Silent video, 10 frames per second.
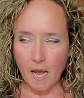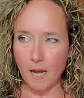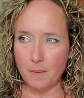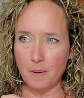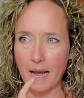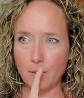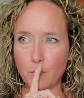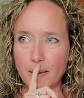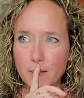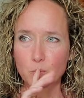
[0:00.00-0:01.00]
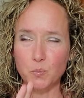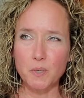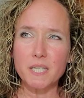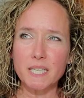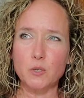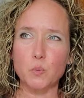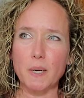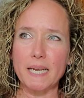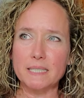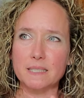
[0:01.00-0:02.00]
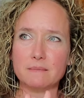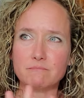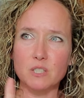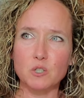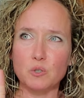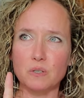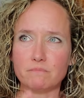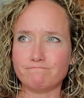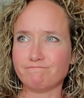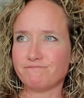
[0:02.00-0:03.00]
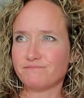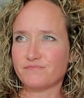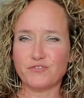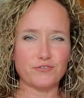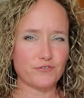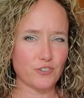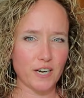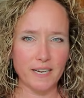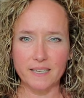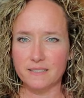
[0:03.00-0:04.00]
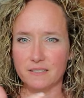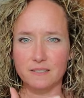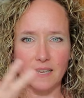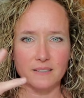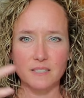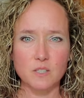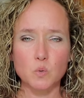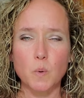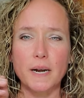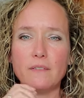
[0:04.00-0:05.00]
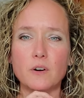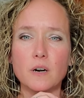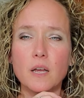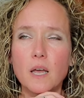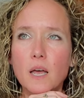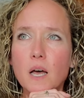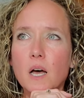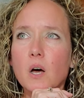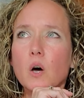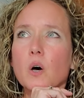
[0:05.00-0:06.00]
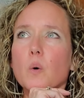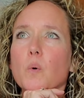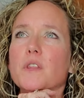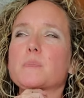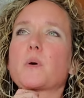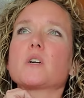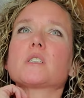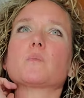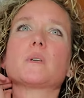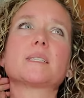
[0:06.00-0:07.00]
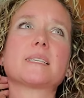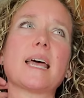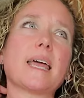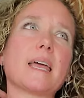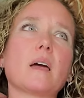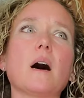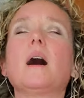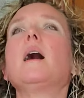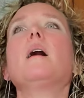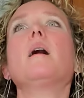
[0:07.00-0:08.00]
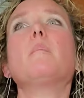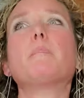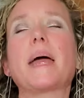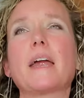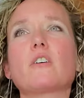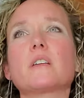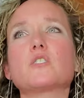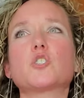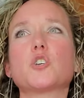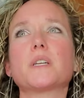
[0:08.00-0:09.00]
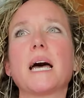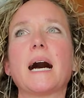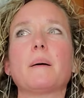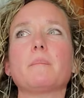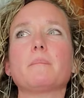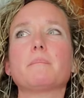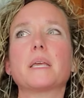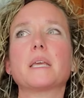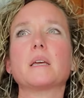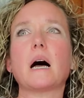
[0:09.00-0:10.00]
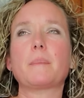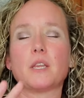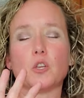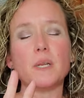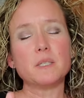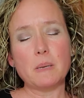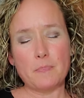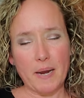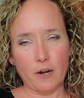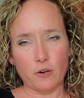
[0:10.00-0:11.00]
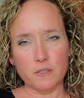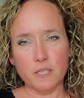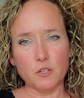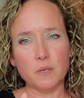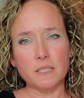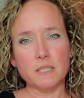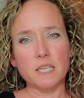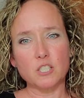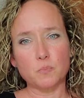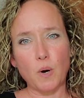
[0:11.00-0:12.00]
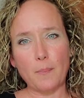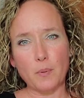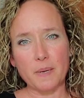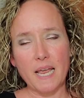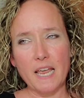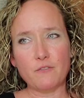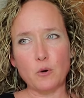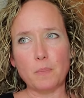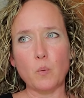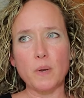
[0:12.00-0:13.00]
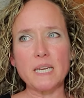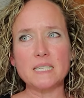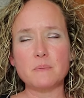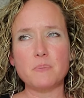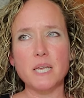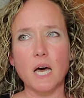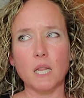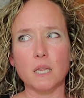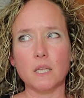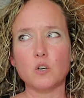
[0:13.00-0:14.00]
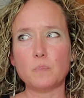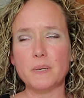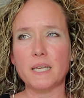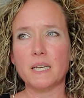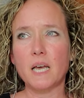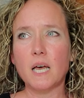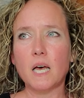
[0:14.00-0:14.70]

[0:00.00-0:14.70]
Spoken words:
I read a really great little phrase, sentence, whatever, where this person was saying parents should not be, you need to be parents and you need to teach proper behavior, but we need to be a little bit